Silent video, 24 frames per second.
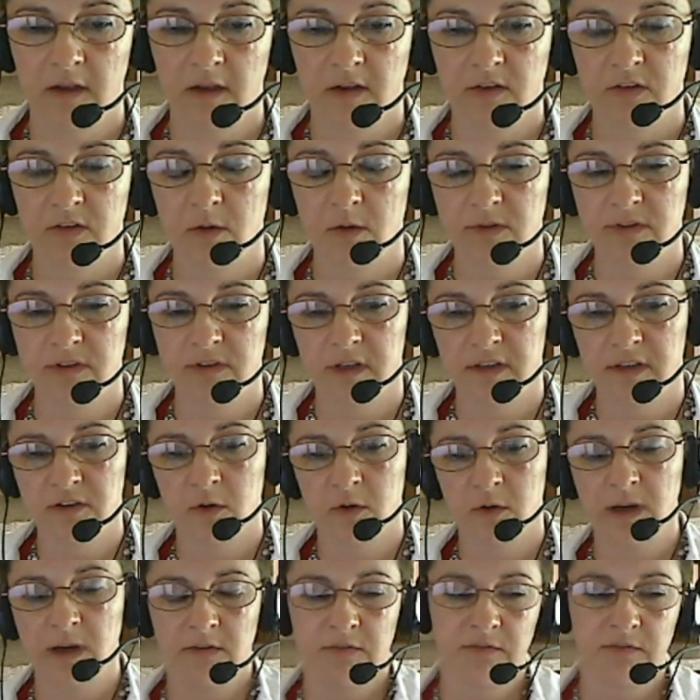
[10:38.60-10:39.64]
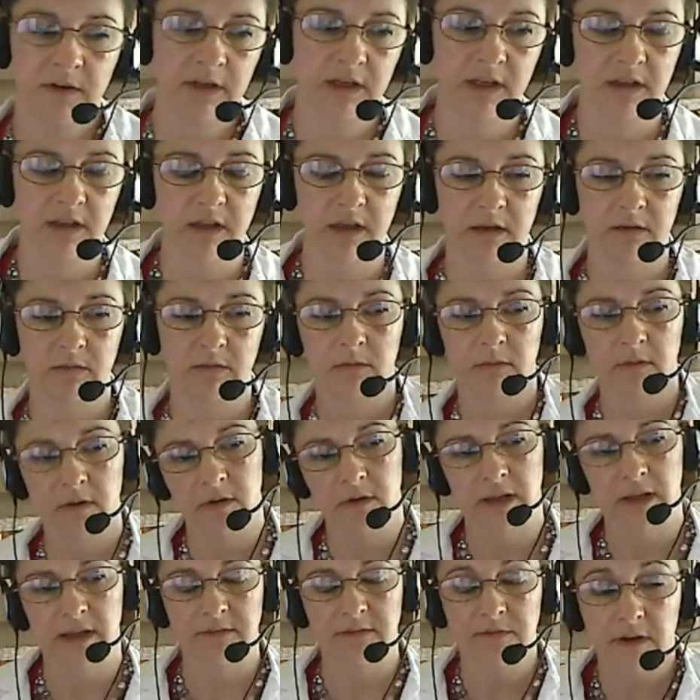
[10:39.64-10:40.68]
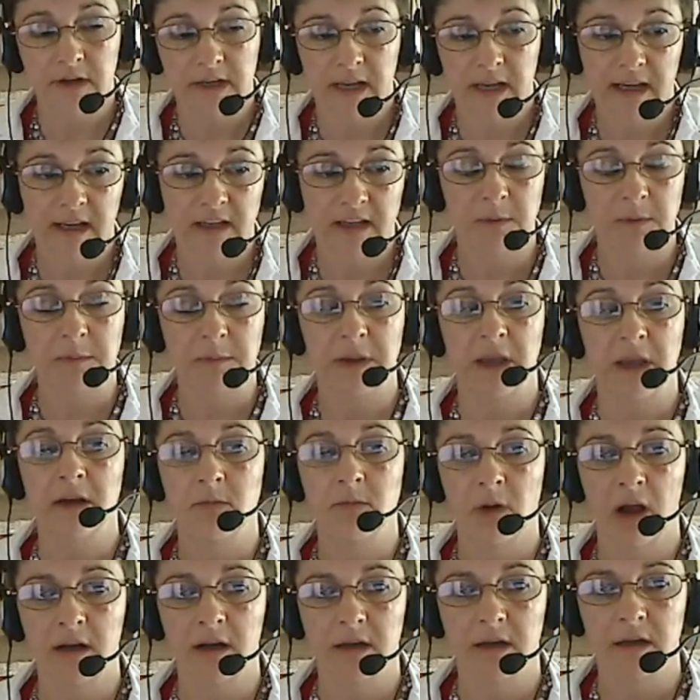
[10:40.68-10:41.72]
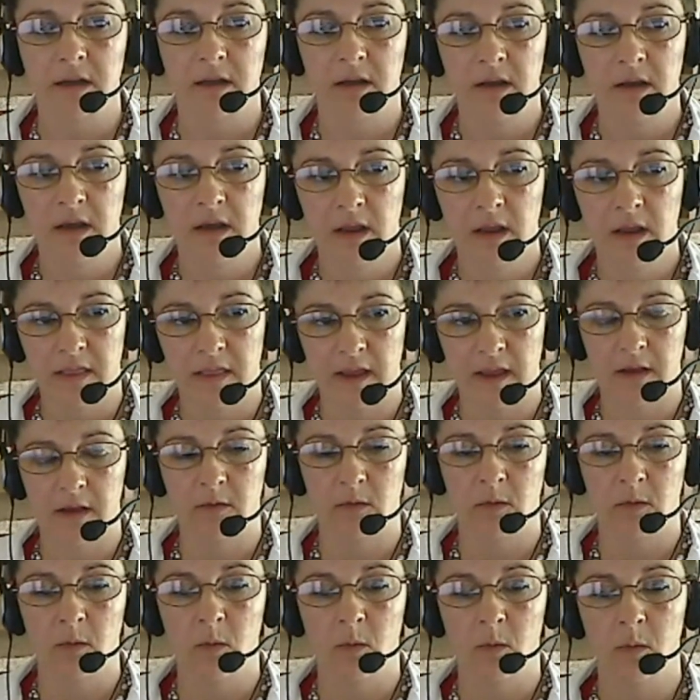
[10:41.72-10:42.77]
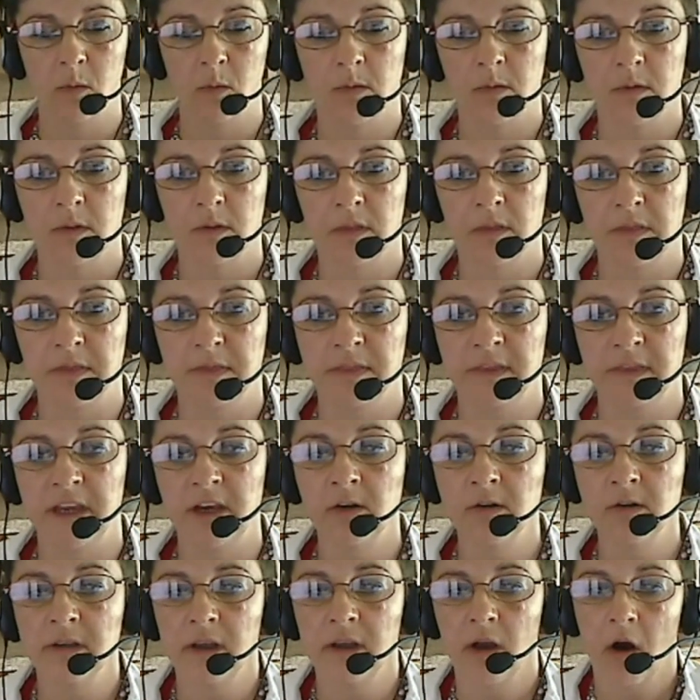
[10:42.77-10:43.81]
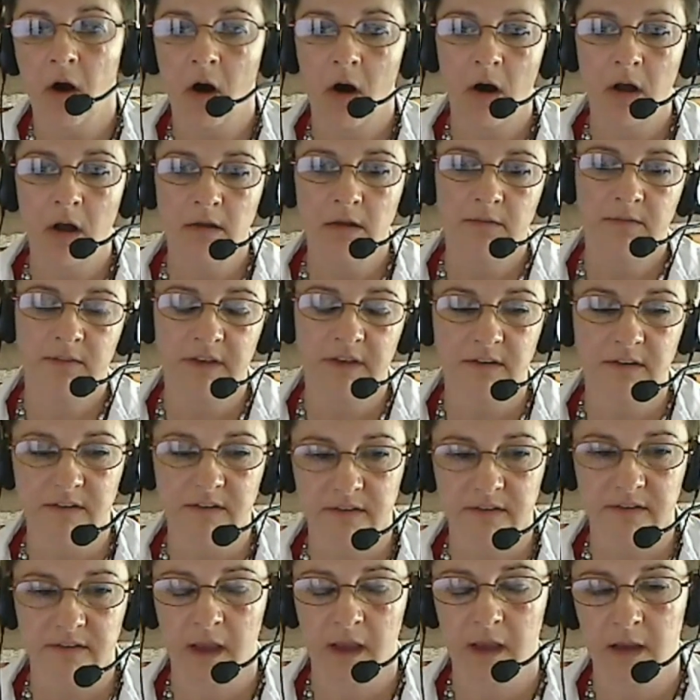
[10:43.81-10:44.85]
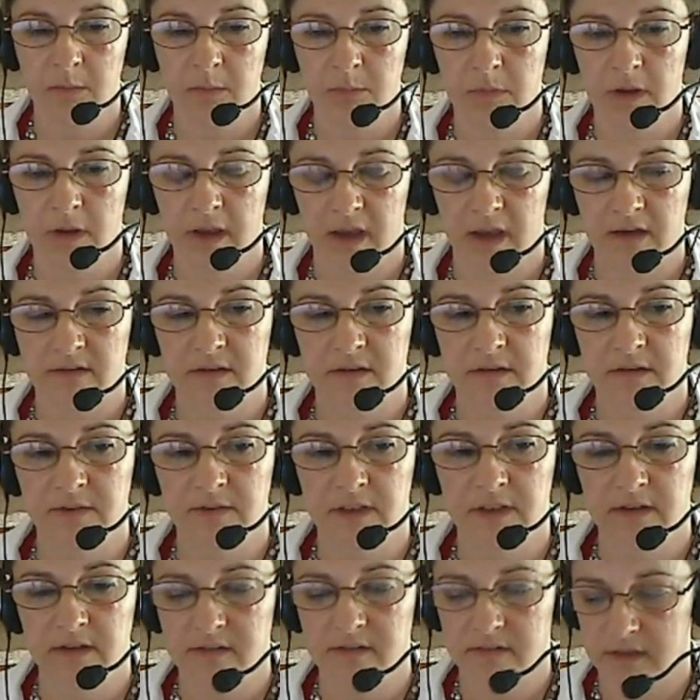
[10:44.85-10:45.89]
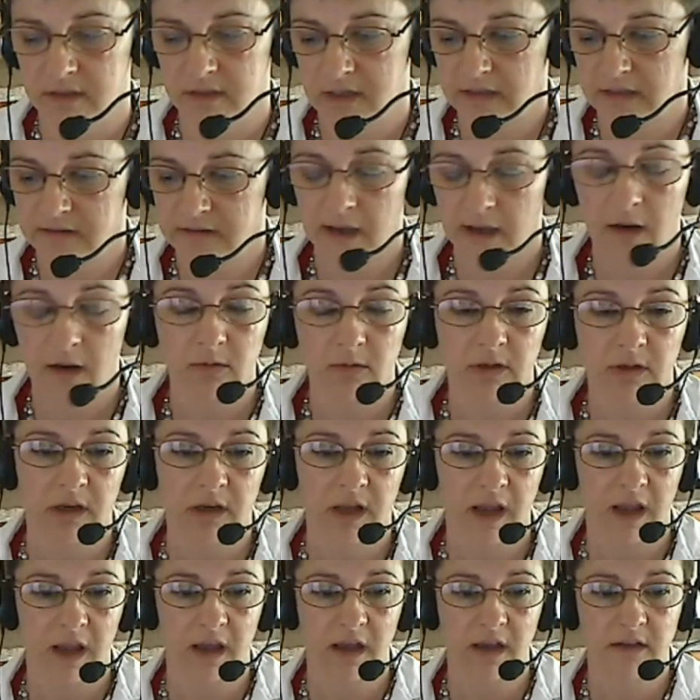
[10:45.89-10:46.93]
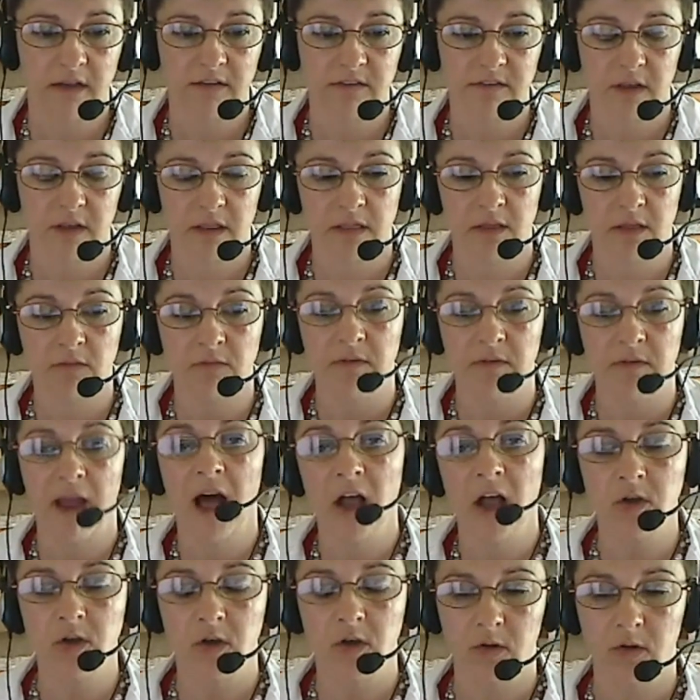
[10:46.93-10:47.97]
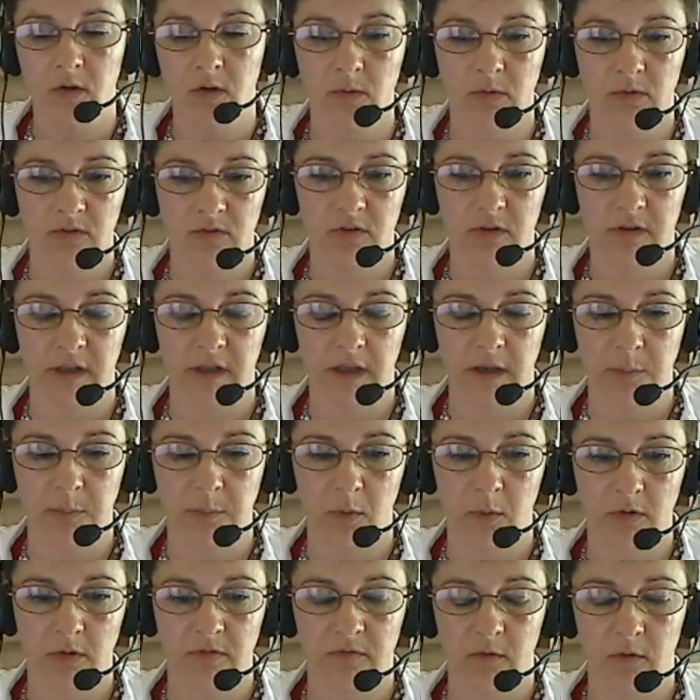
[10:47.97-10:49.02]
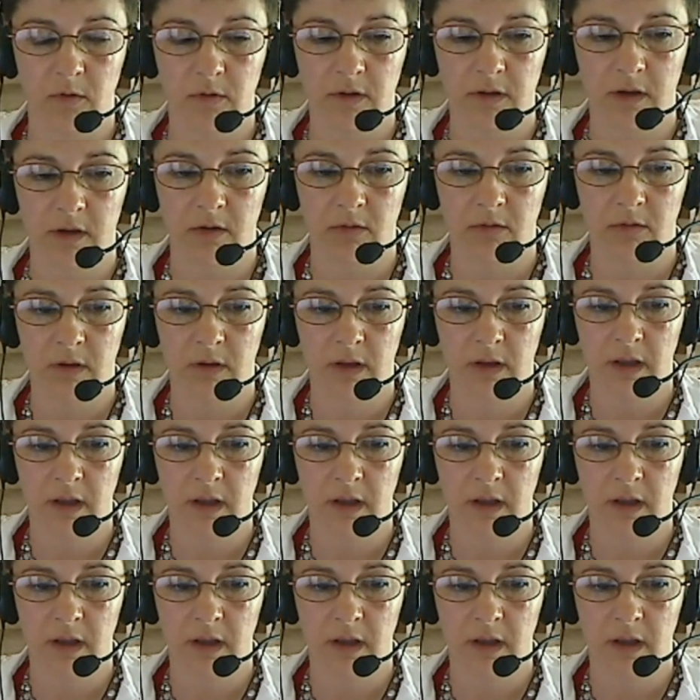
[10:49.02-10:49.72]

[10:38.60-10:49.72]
So it's quite funny that, or not funny, I guess maybe ironic, that nearly all of these same activities that I touted as the value to the ePortfolio